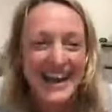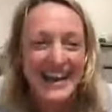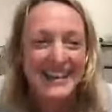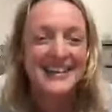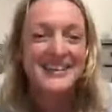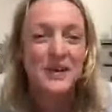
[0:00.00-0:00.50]

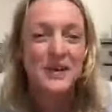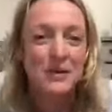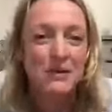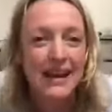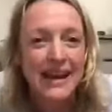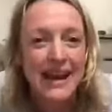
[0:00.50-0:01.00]
That's a
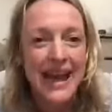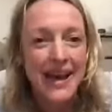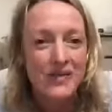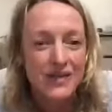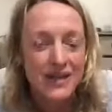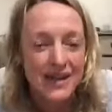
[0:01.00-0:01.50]
great
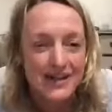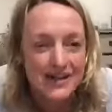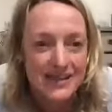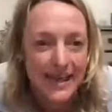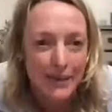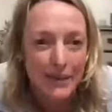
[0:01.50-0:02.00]
lounge lunge,
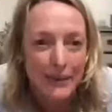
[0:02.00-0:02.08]
Deb.